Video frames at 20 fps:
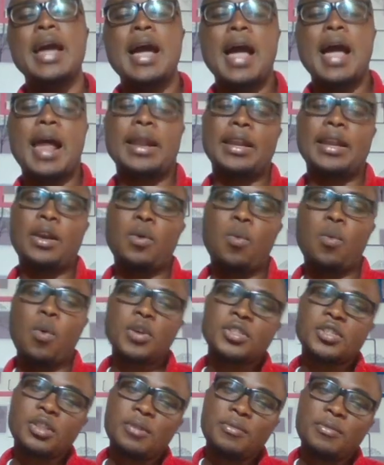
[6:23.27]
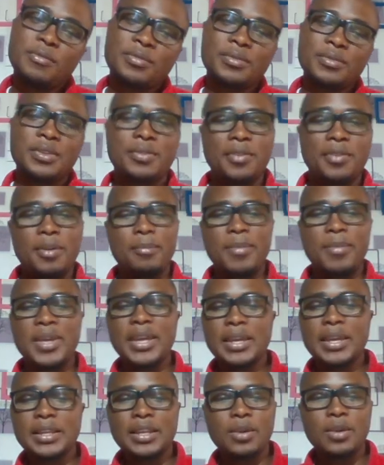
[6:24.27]
And the worst of, for
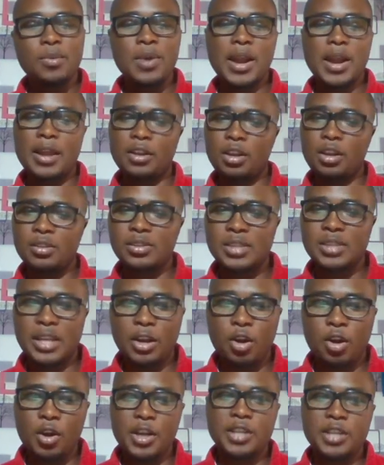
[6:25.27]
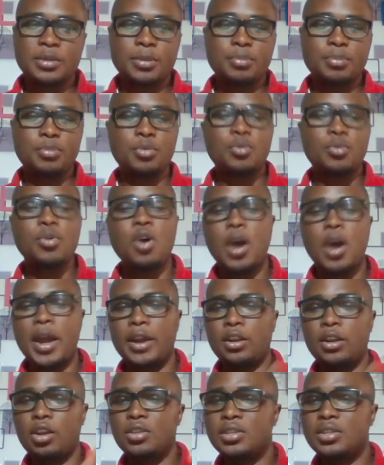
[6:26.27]
me, the one I don't encourage people, or I
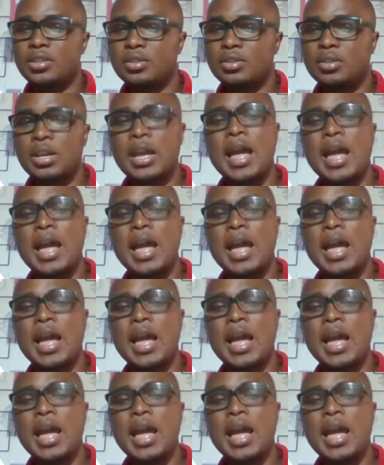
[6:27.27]
don't